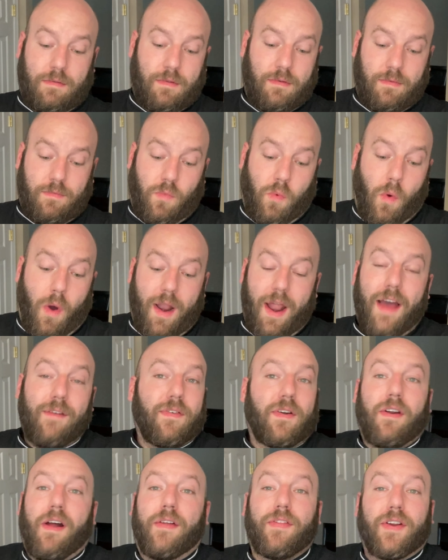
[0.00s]
whatever
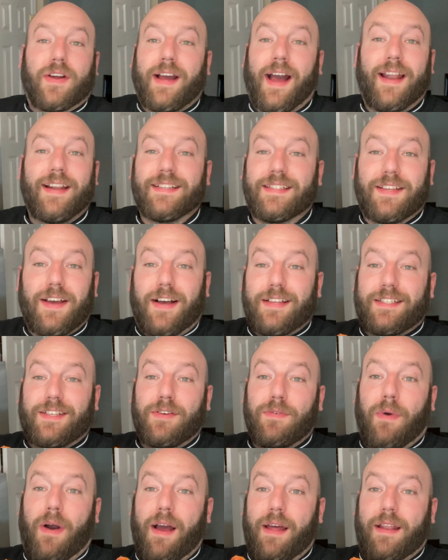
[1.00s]
other kind of sauce you
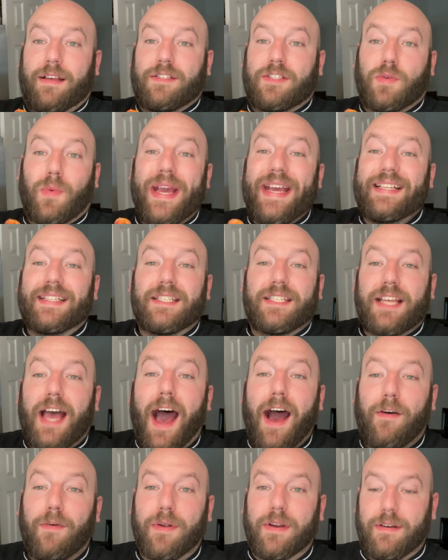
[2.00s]
want, a sweet and
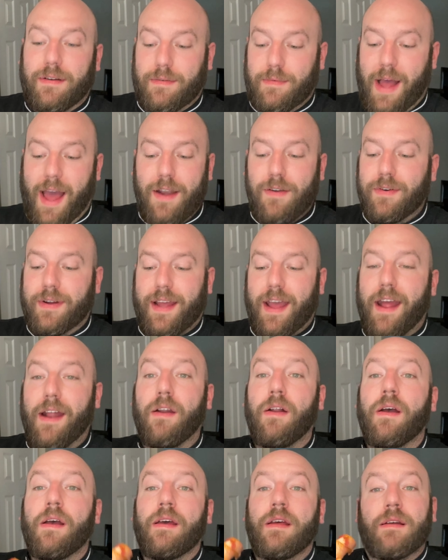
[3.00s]
sour. I don't care.
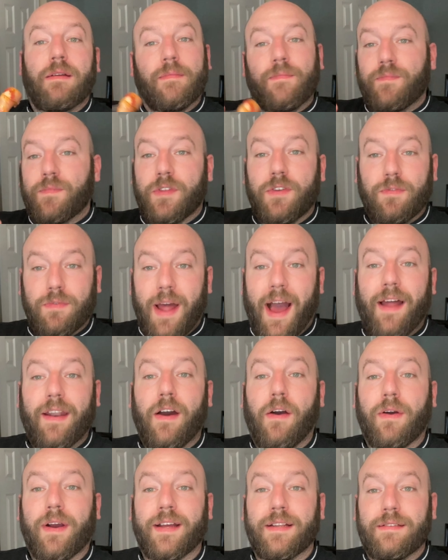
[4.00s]
You now know
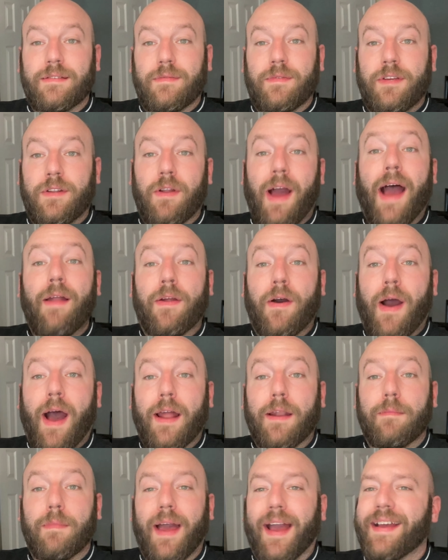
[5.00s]
how to
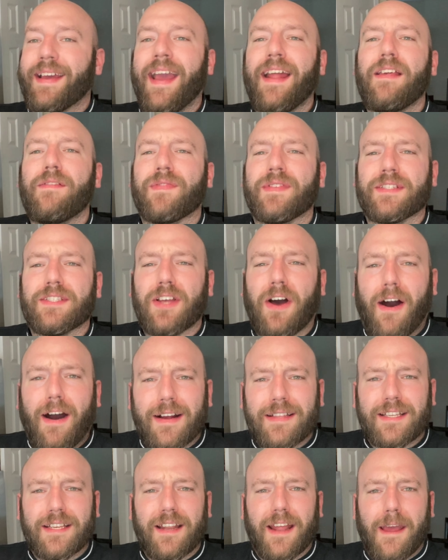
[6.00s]
make. I can't even talk
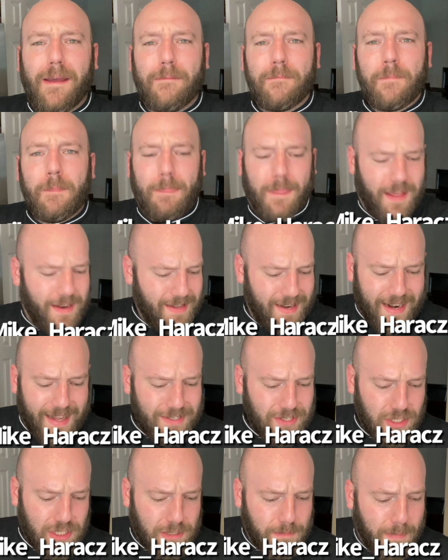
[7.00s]
today. Did I
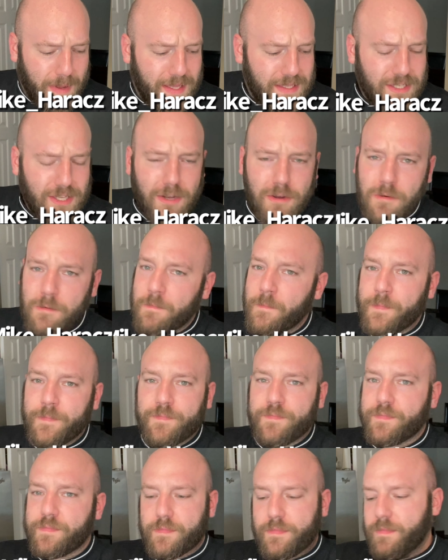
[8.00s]
just spit too?
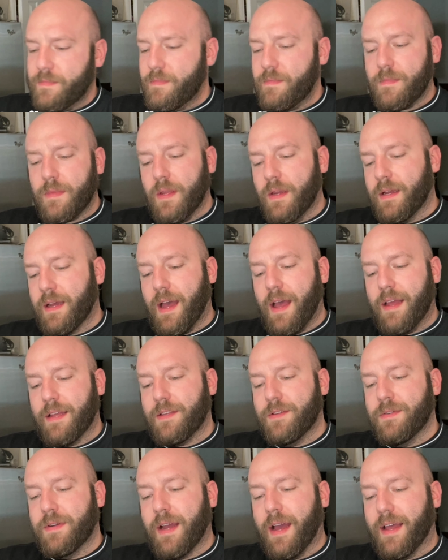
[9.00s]
God, you
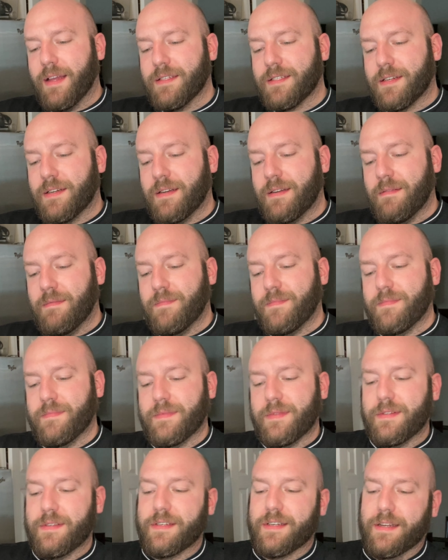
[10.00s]
guys are
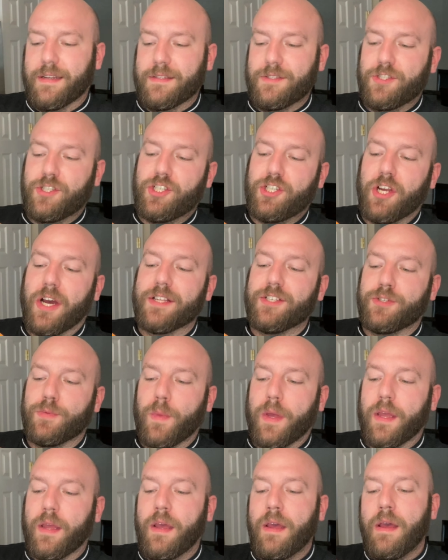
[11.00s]
gonna judge me.
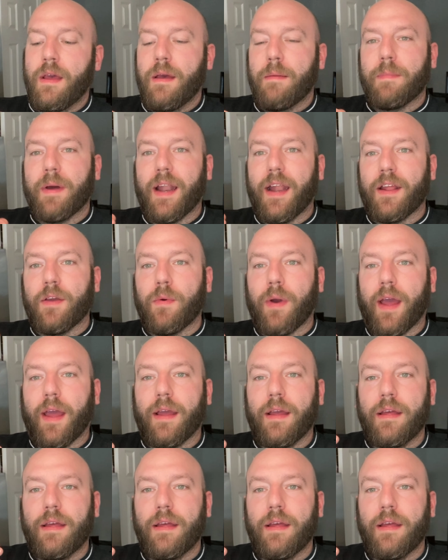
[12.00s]
But anyway,